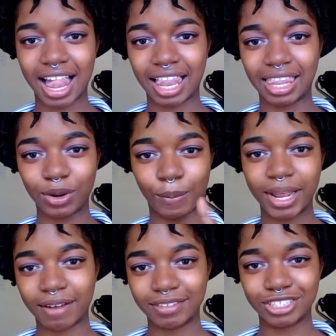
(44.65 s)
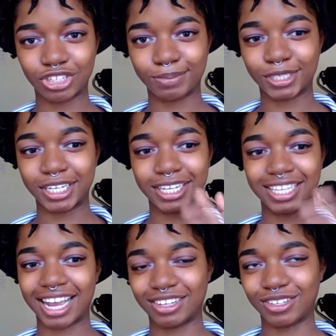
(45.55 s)
a little bit of description because
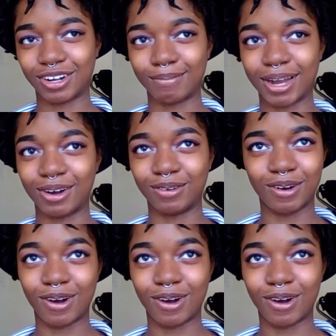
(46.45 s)
I could talk about